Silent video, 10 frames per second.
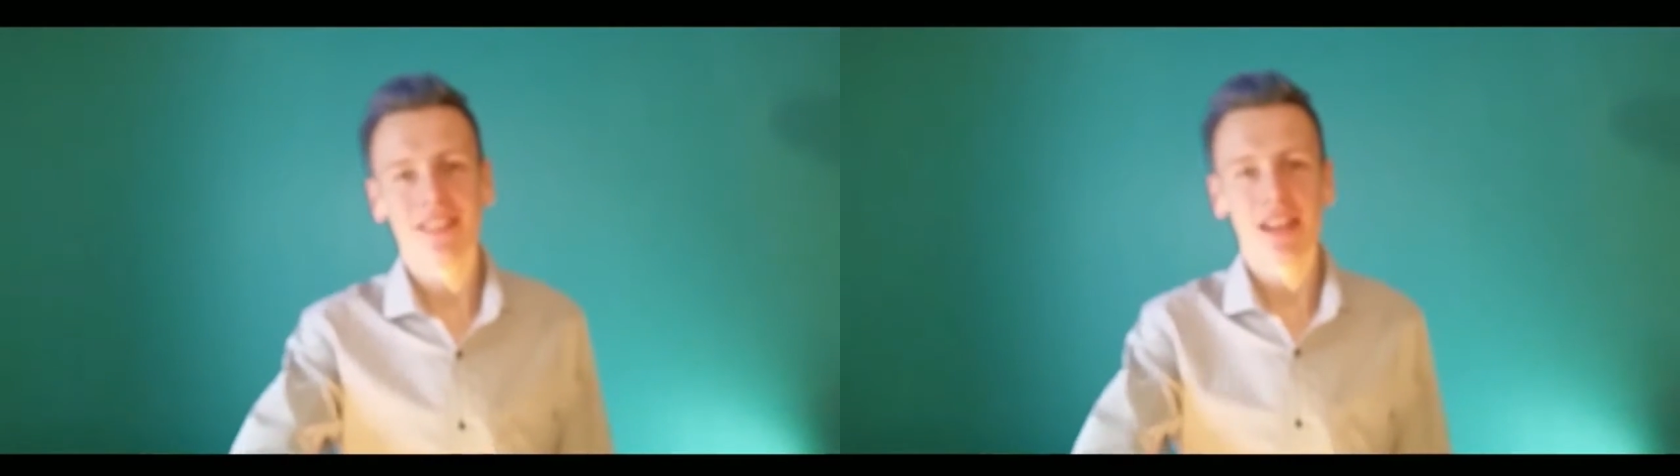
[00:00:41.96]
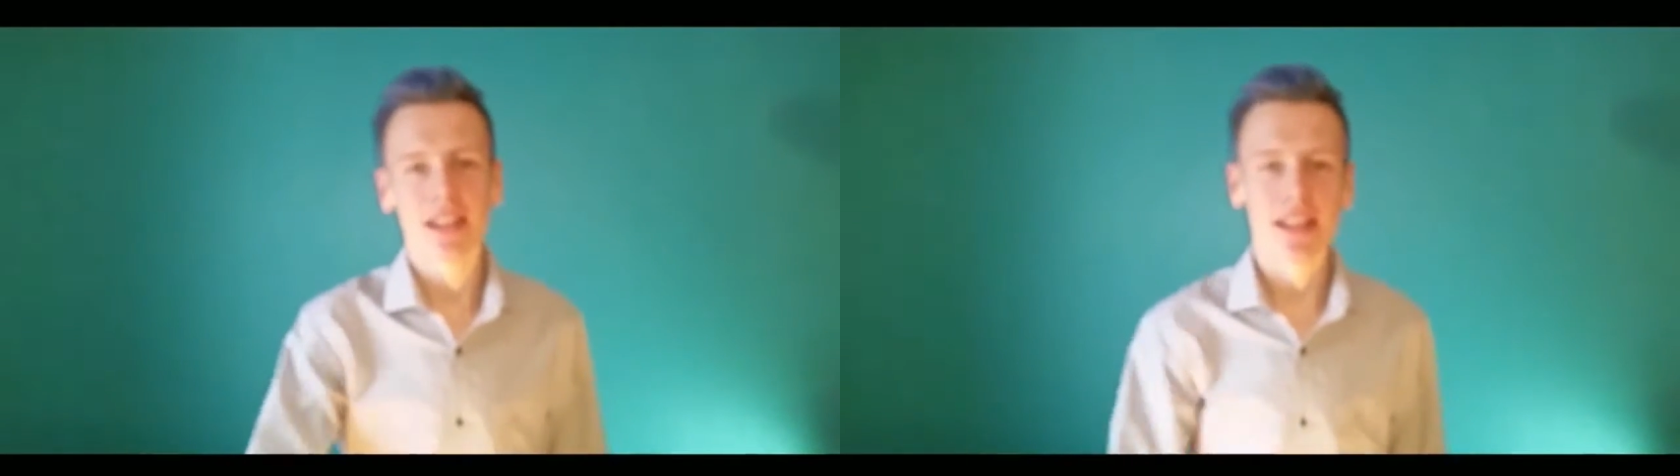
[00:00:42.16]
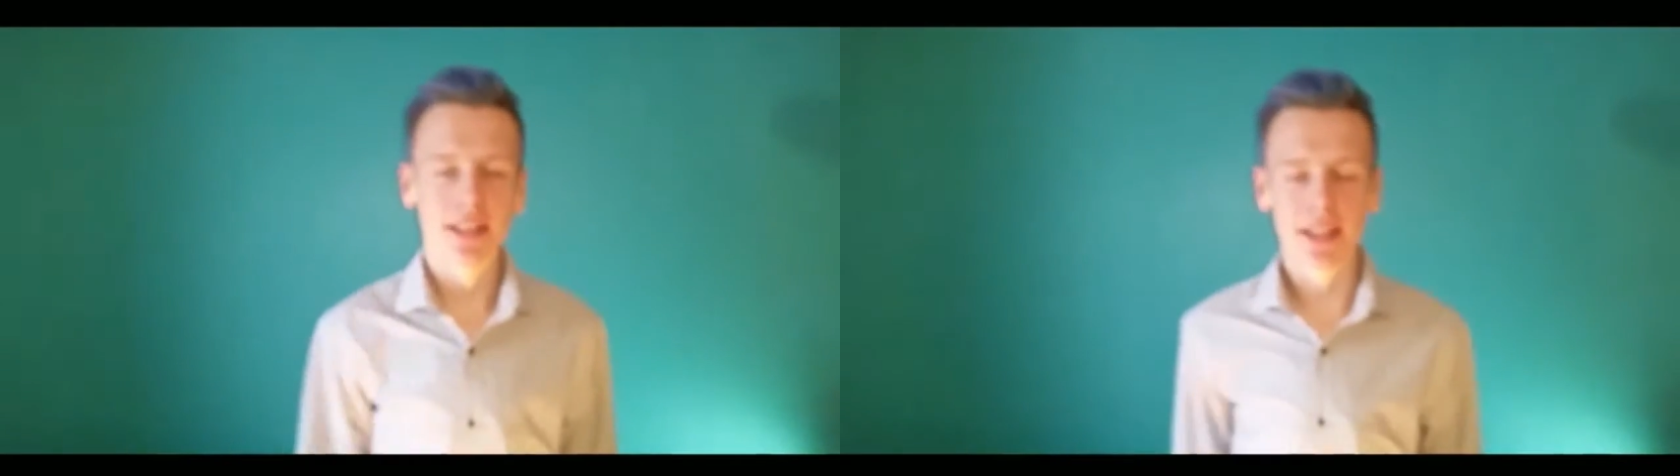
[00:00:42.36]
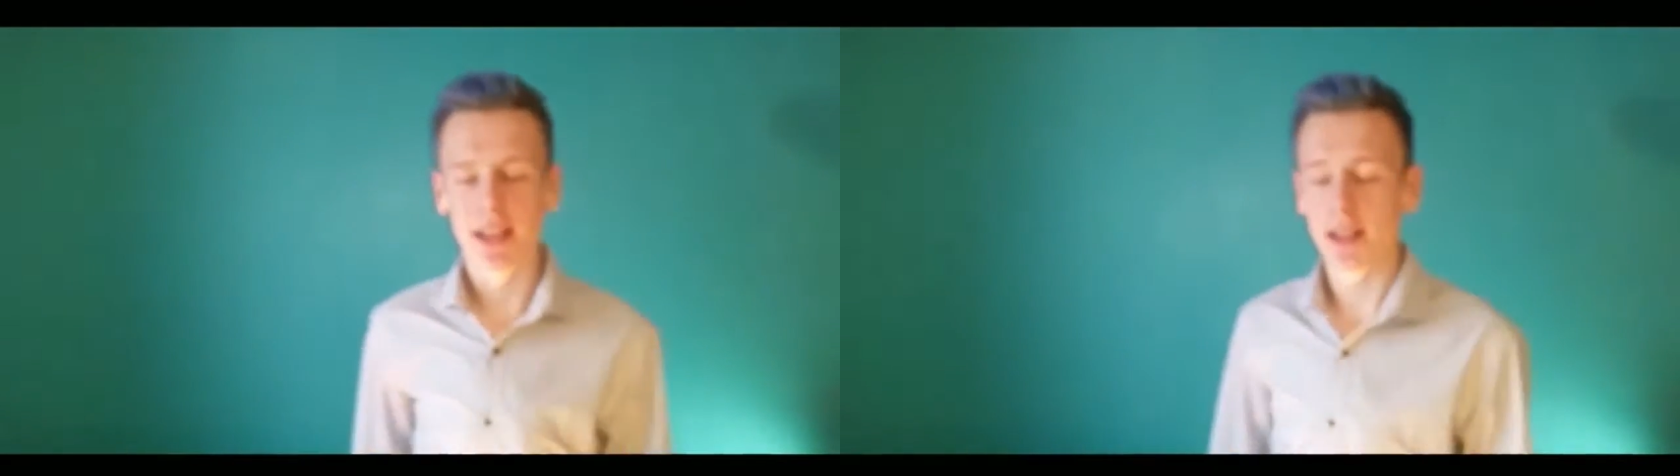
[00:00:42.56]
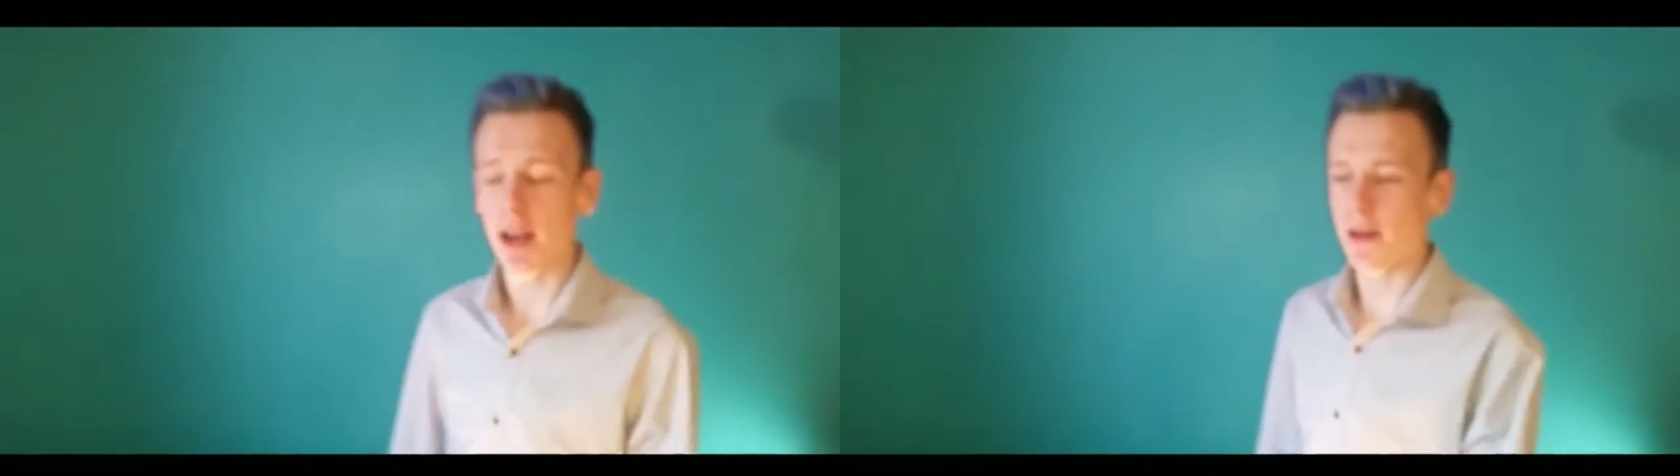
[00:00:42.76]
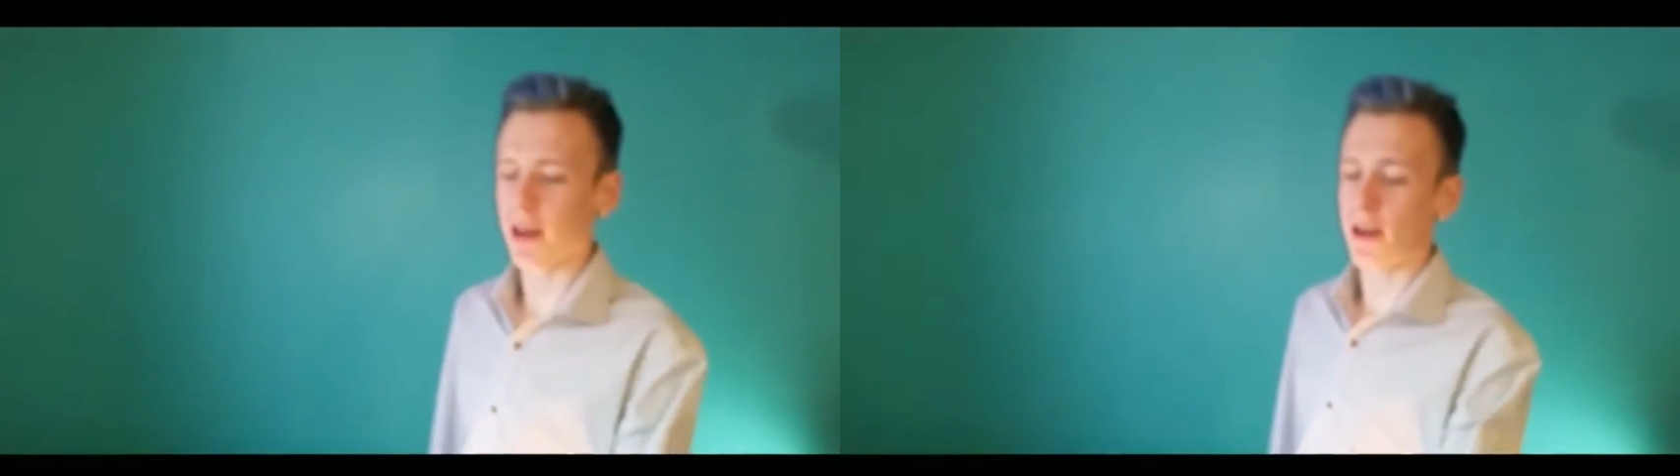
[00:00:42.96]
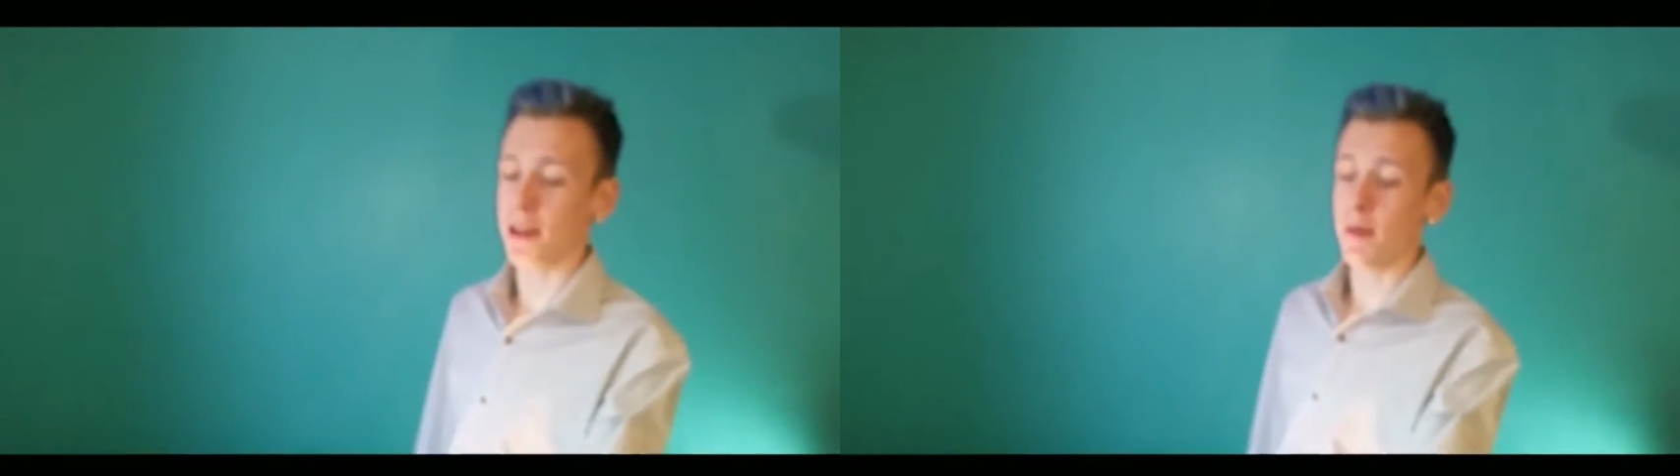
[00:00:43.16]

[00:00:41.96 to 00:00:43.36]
like, yo, yo, I don't